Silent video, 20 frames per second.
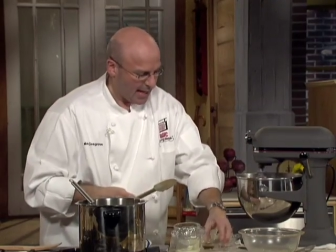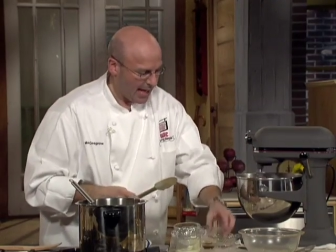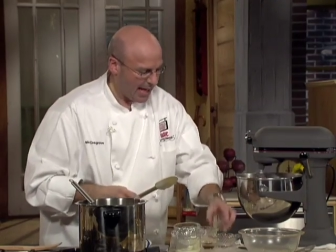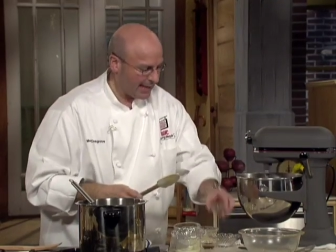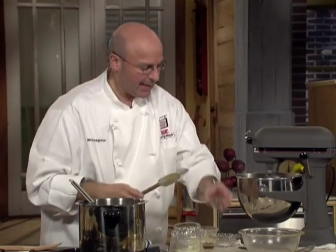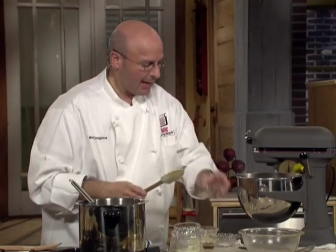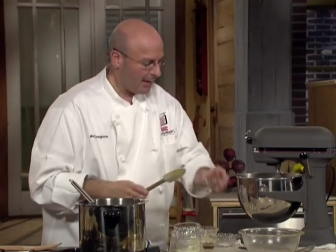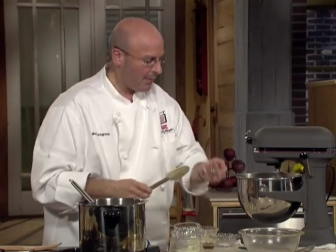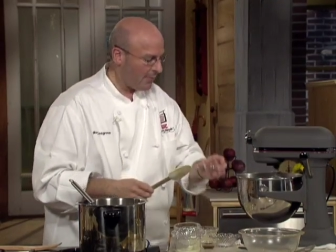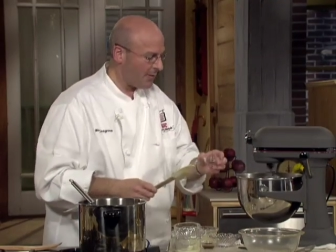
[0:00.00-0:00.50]

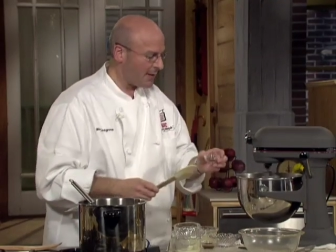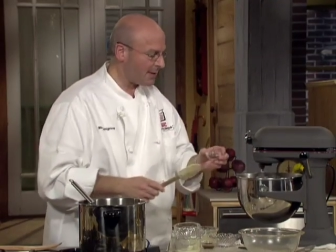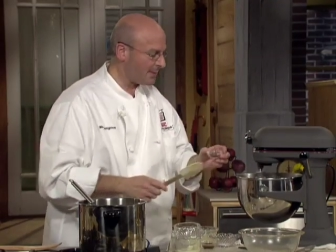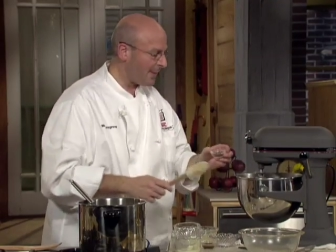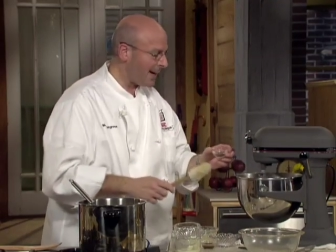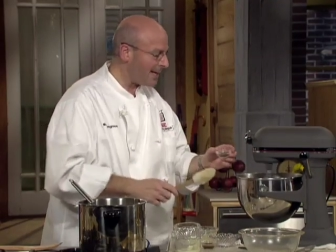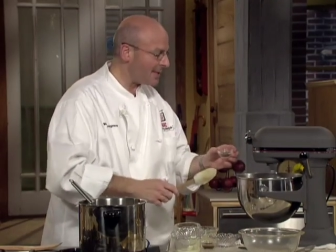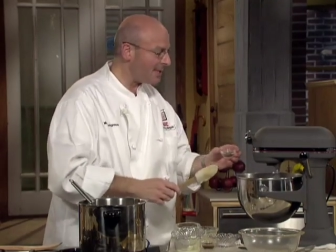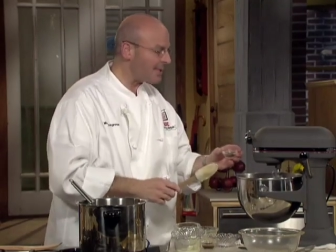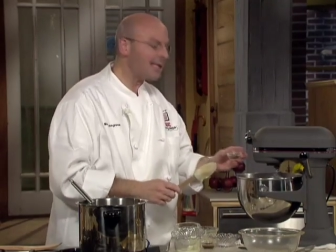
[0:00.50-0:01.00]
and the
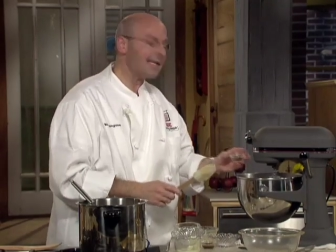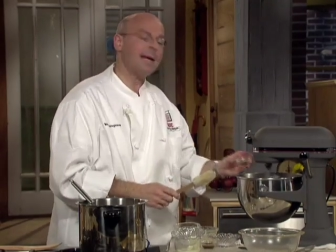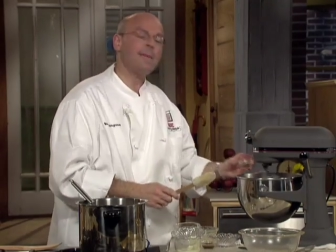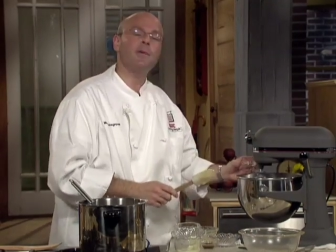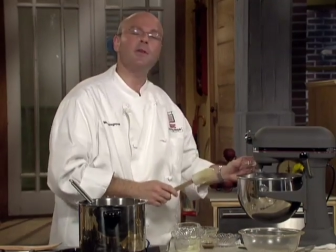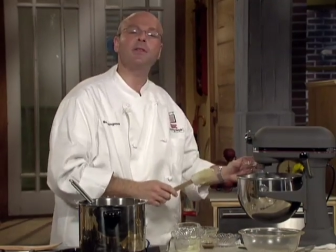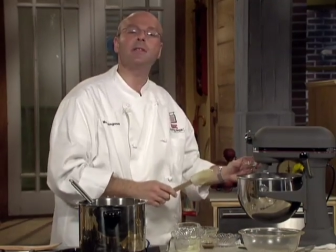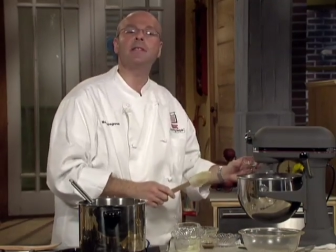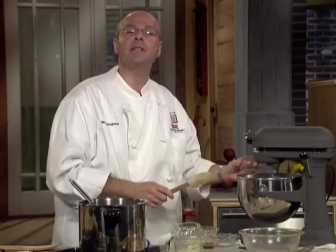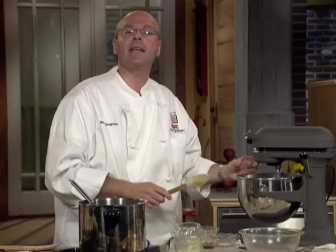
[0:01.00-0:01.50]
spices that
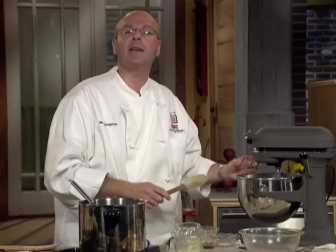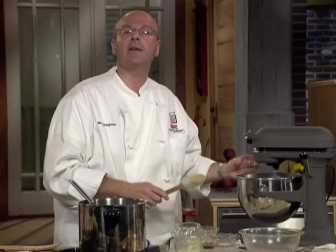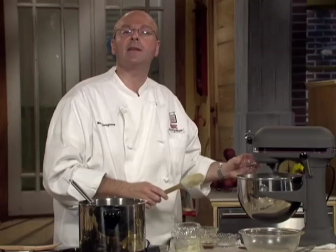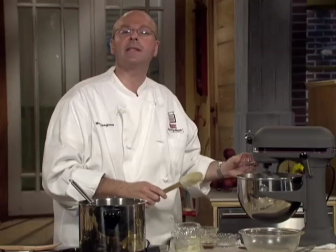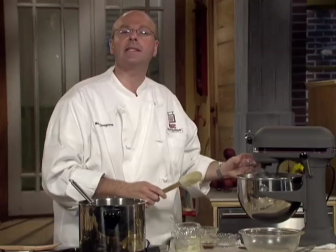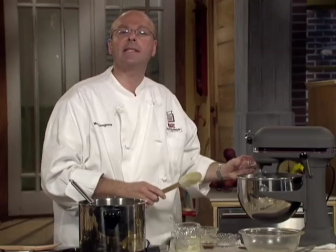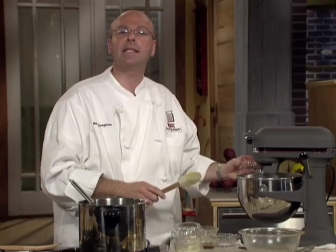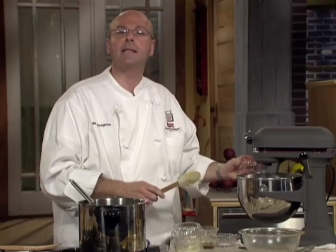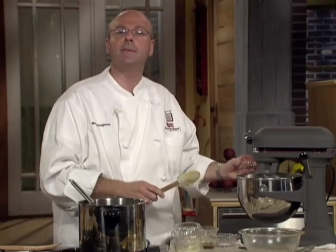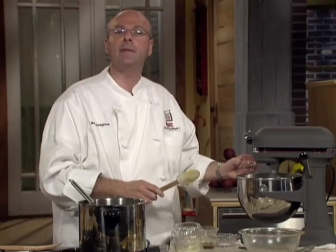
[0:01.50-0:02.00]
I'm using today
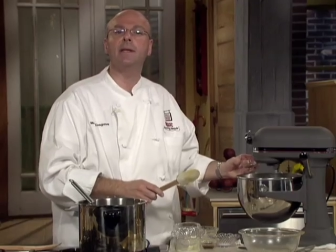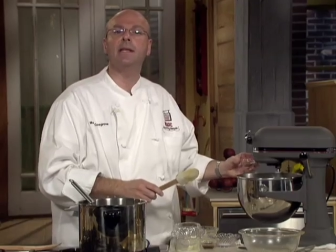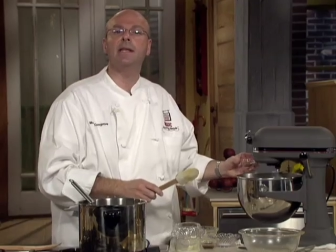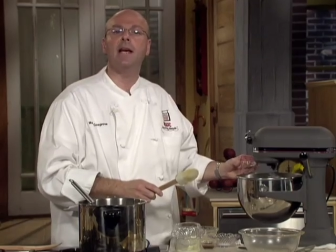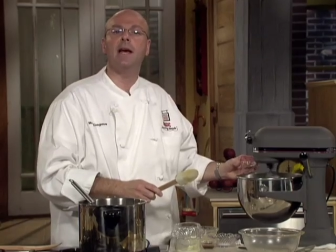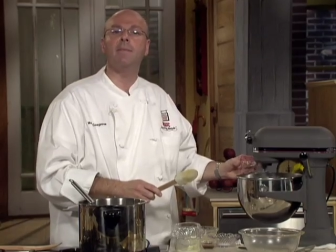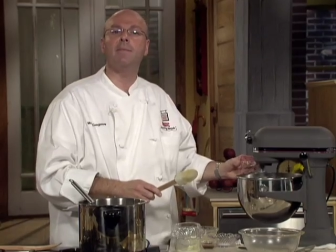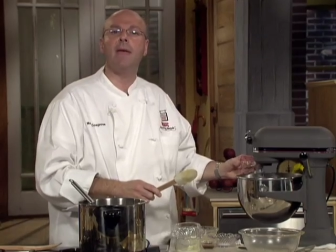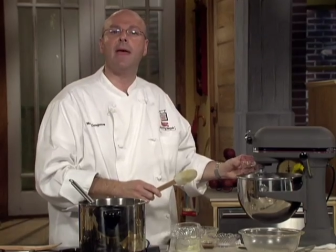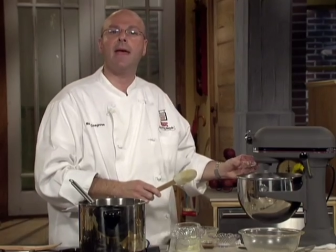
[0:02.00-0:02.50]
are
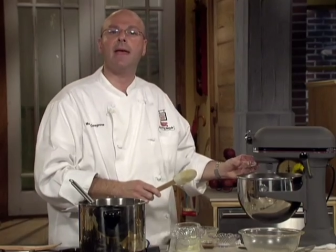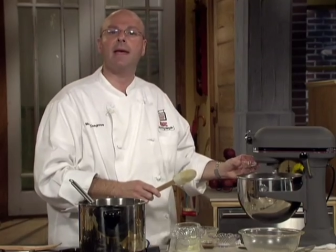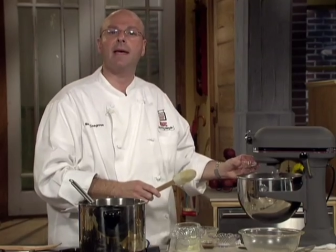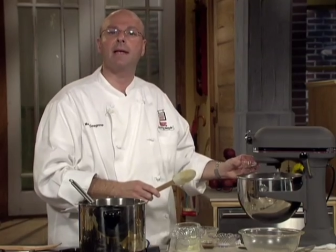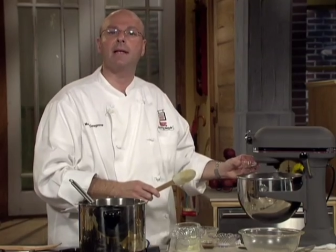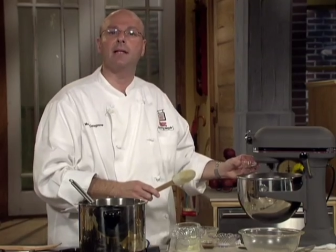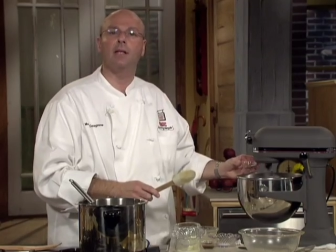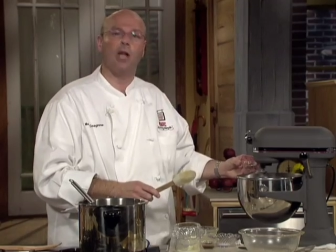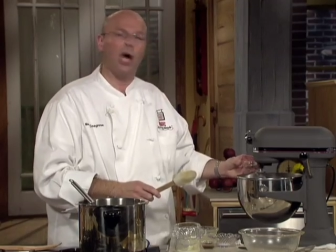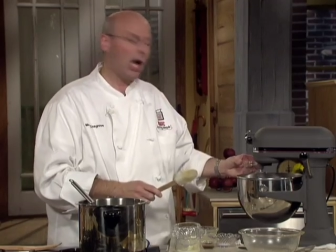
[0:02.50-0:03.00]
cinnamon, nutmeg,
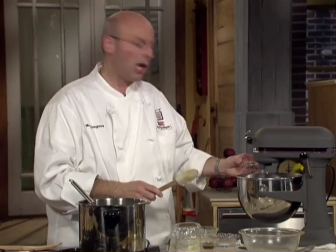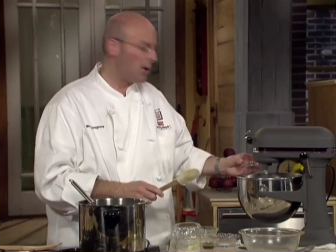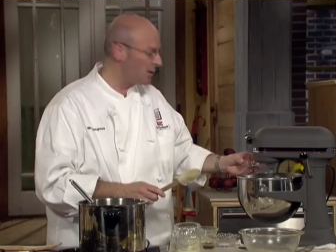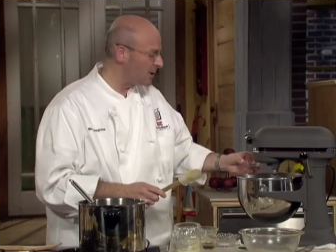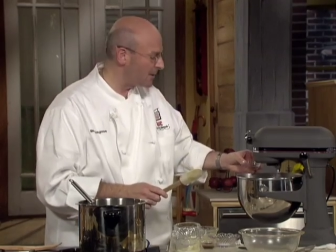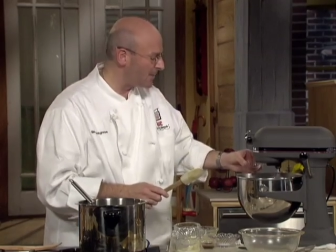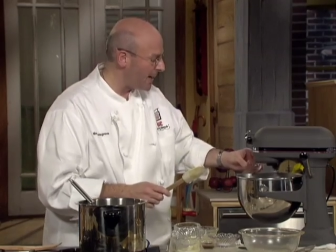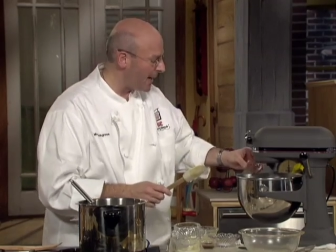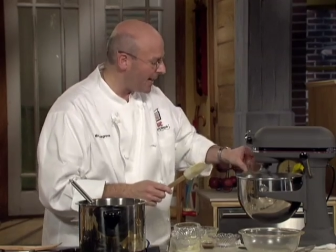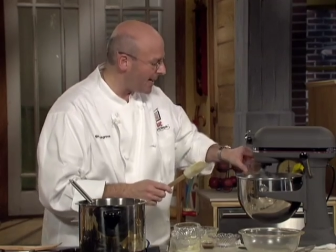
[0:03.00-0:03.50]
and a little
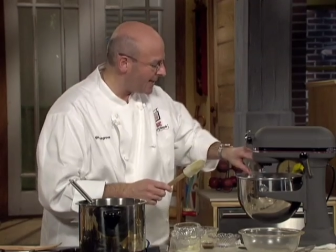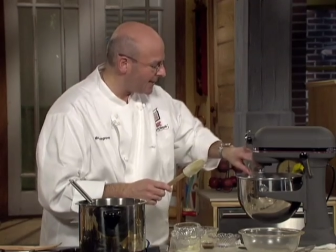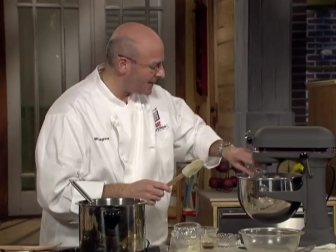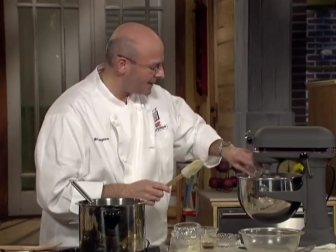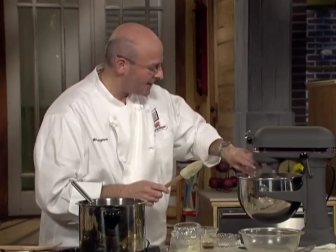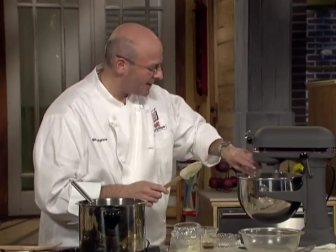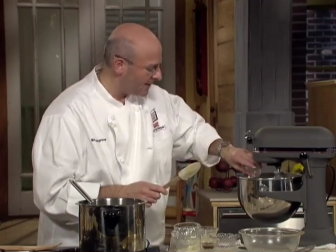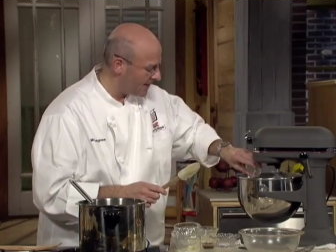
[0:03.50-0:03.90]
allspice,